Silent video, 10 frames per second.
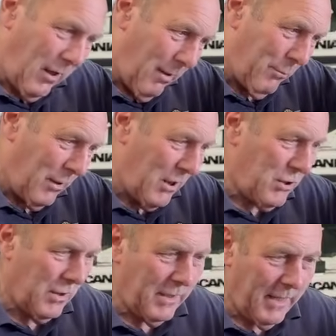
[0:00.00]

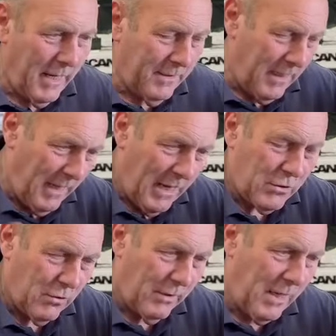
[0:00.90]
carburation and the
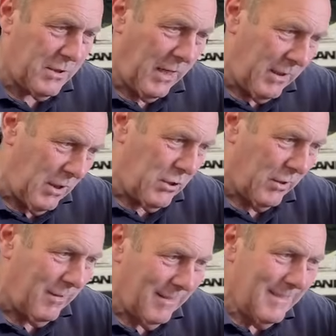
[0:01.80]
electronics, the ignition.